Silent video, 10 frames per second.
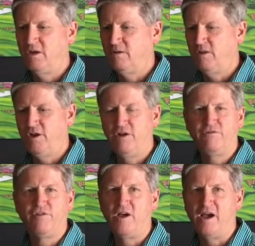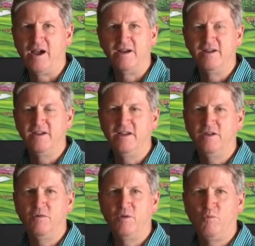let it fly
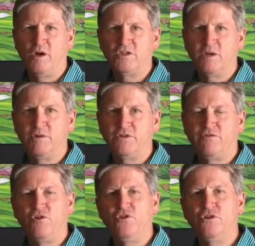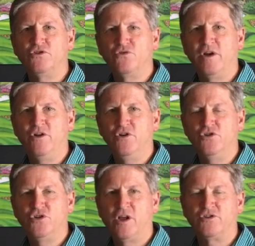and watch how much further and straighter
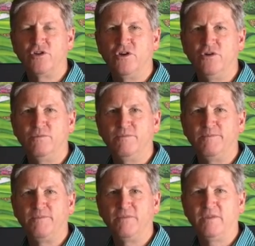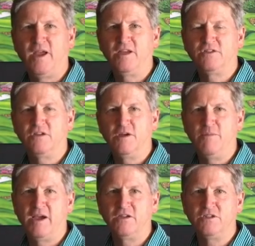your shots go. Thanks, and come
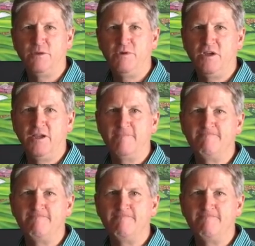back and see me again.